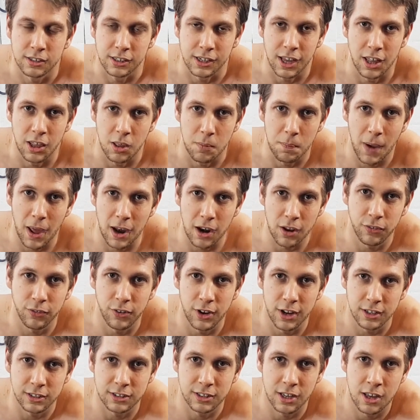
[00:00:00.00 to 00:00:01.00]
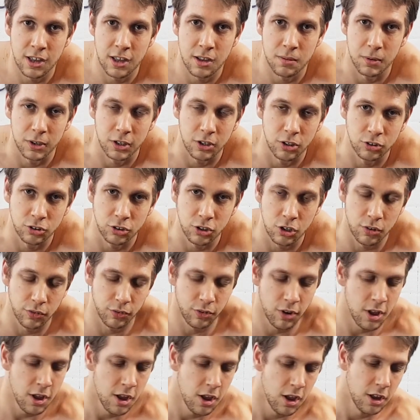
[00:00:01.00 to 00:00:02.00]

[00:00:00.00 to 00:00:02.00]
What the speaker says: get the benefits because you've